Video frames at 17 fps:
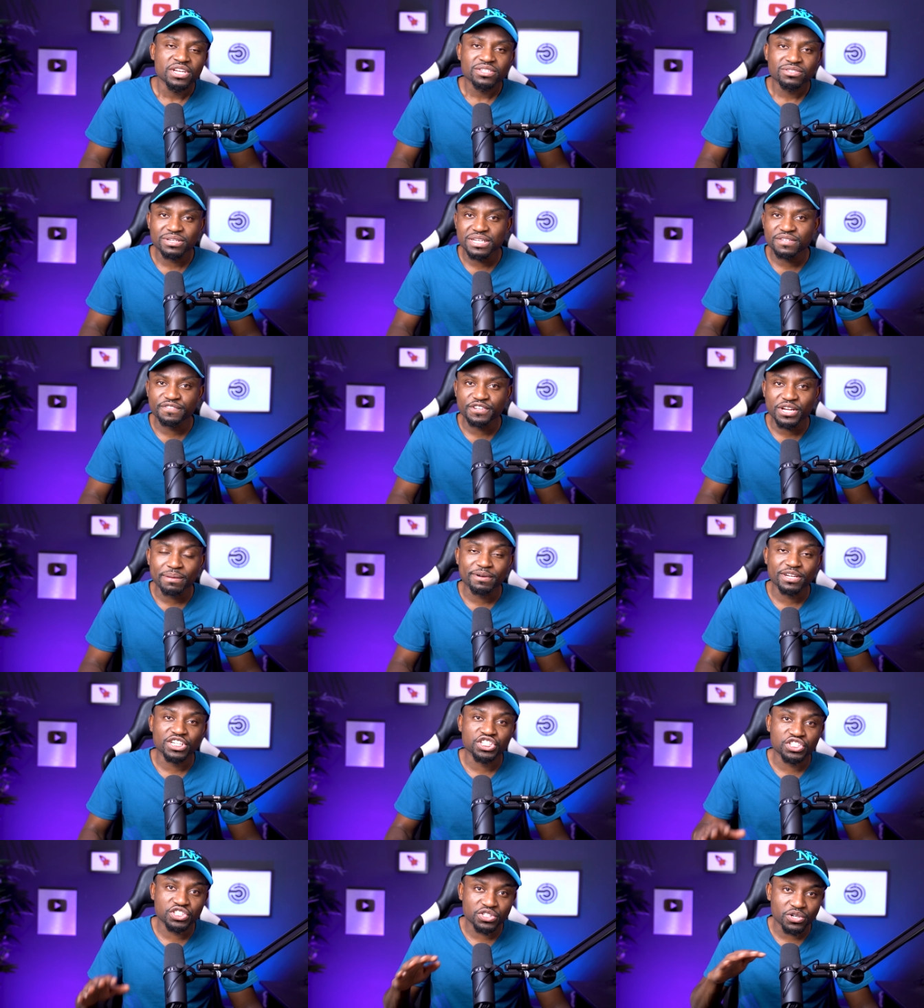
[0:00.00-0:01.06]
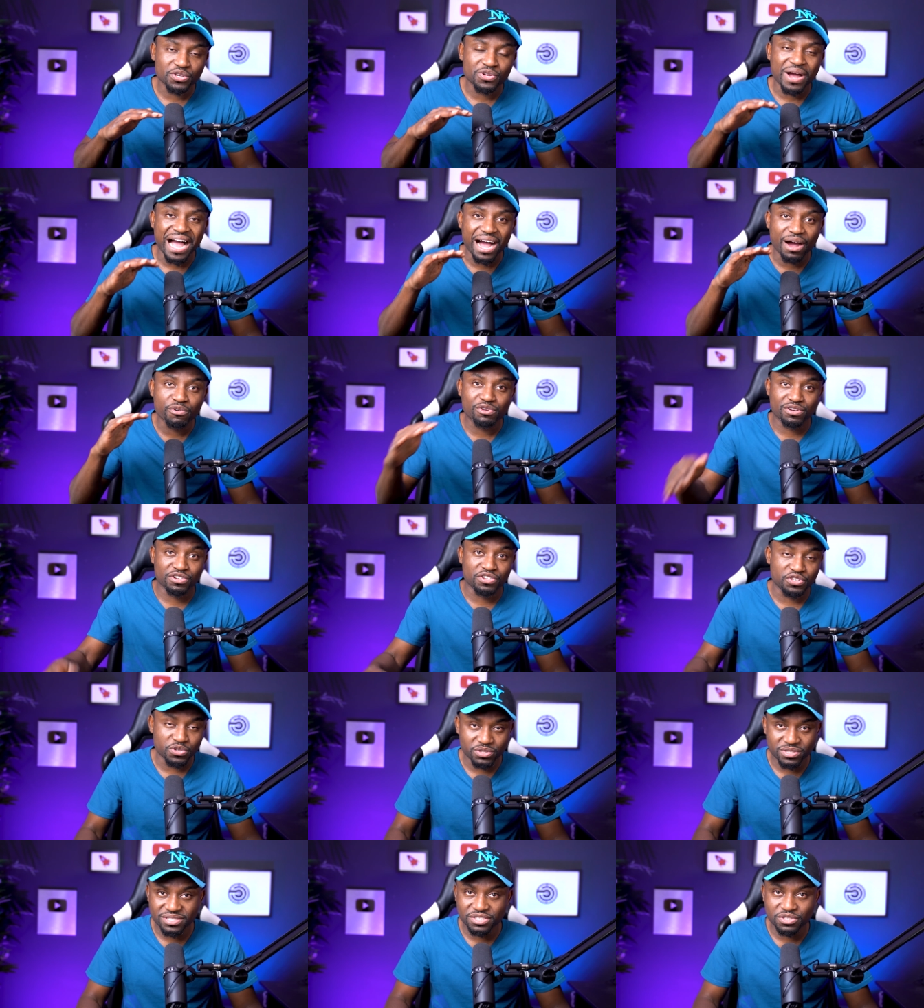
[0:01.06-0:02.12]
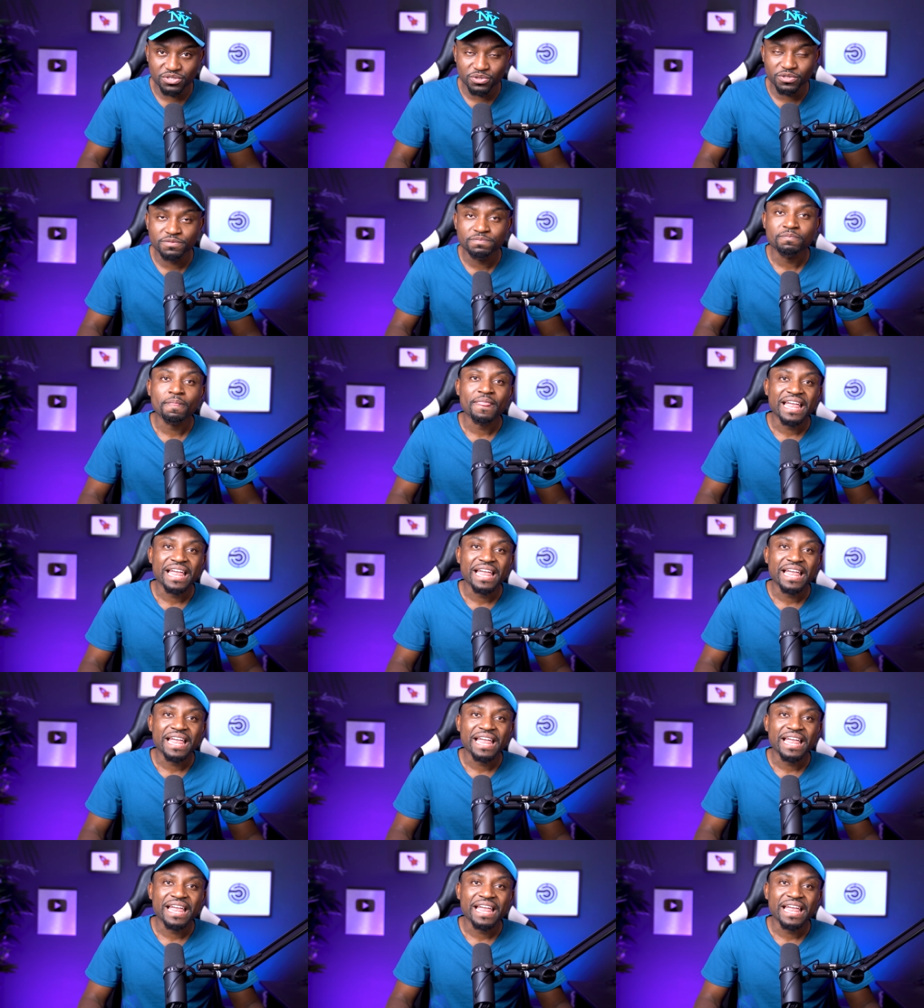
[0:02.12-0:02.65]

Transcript: So in this video, I'm going to show you how you could use the tool.